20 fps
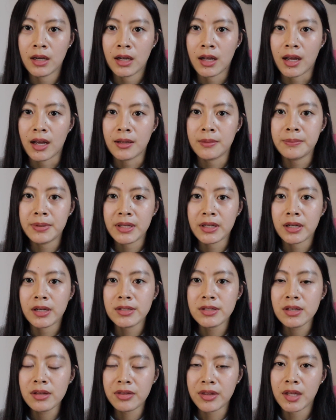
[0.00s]
And
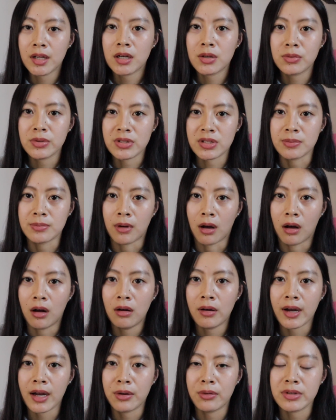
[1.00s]
because the theater was
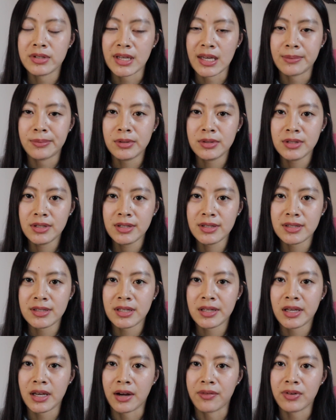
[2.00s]
small, I was able to
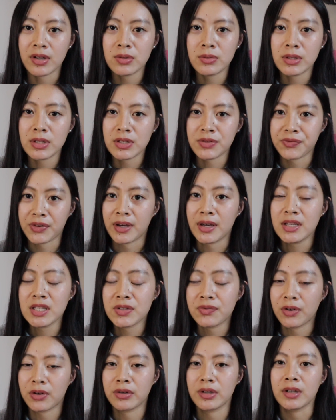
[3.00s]
see everyone's
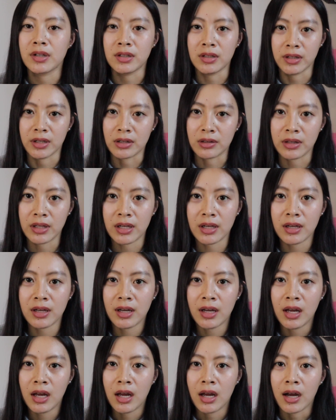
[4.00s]
face very clearly.
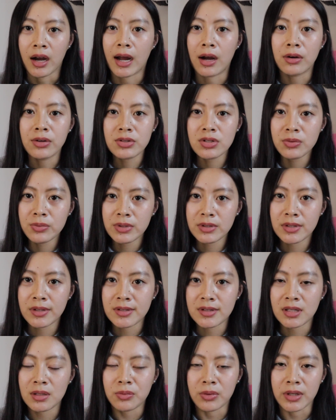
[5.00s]
I also went to
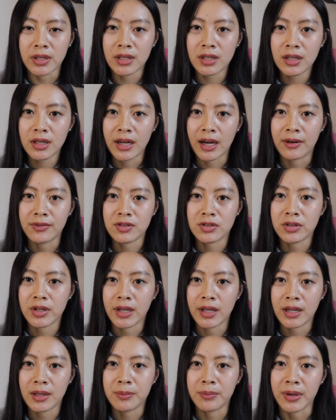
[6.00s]
see Wicked after
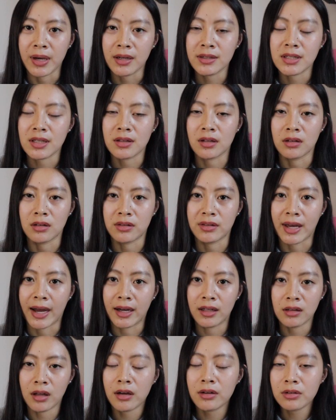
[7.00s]
getting picked in
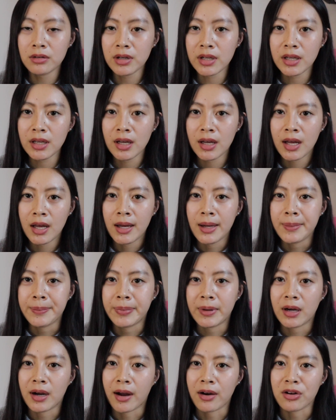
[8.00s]
that lottery,
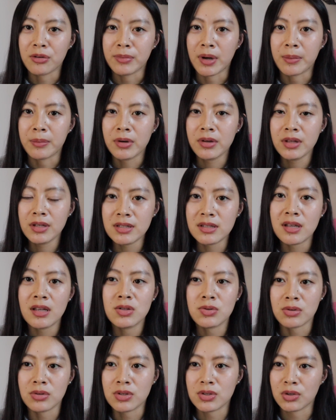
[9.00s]
but I remember the
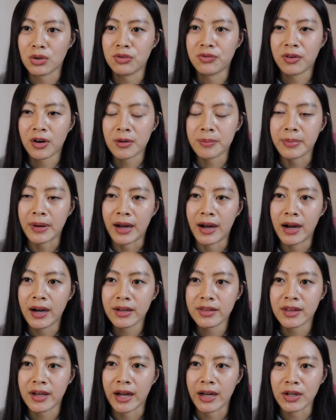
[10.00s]
seats were so far
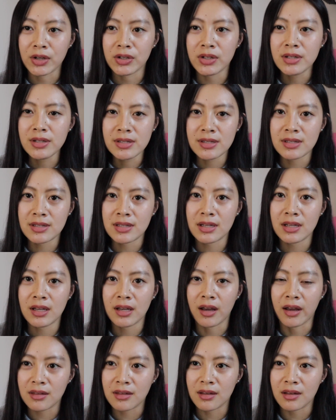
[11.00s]
back that I couldn't see
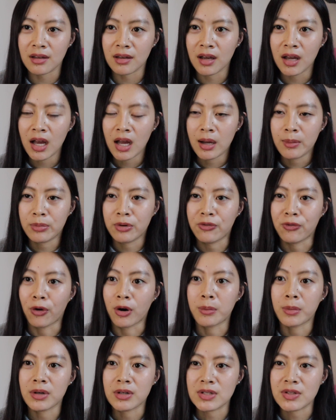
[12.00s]
the
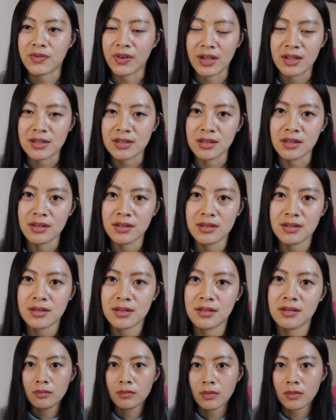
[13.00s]
performers' faces.